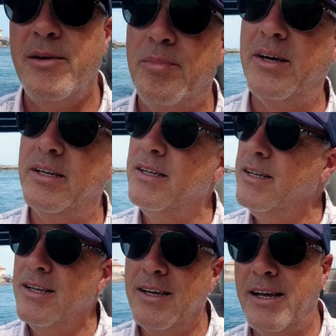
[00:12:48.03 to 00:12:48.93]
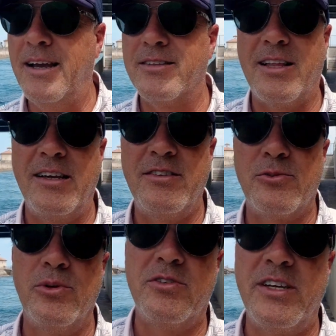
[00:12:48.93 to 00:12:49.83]
But as a
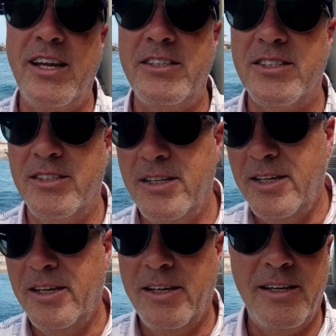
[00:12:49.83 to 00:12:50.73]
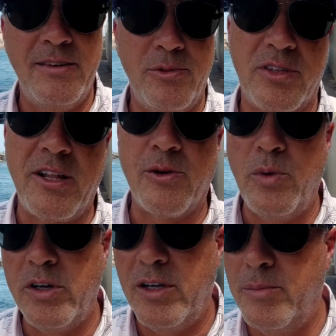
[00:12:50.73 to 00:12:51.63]
licensed real estate agent with Keller
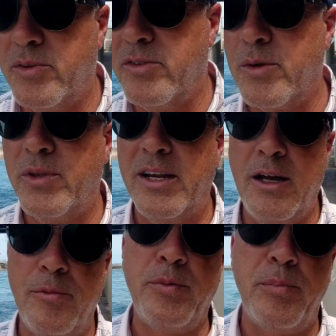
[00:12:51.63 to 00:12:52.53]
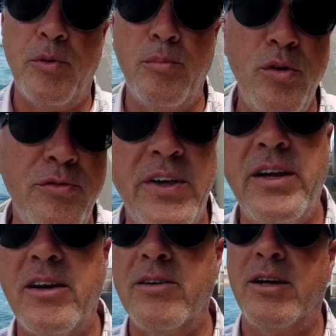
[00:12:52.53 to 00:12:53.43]
Williams and someone that helps people move
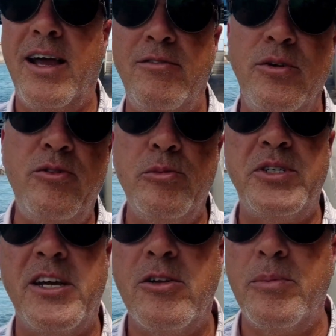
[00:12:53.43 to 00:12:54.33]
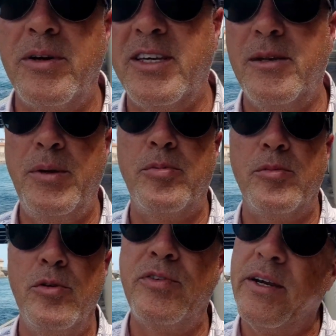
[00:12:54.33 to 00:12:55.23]
here, and I have a YouTube channel about getting people
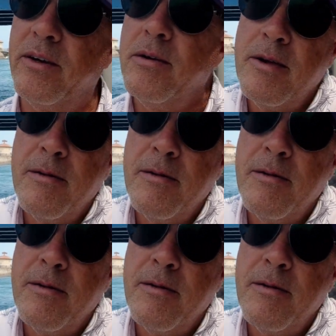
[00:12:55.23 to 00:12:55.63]
to move here,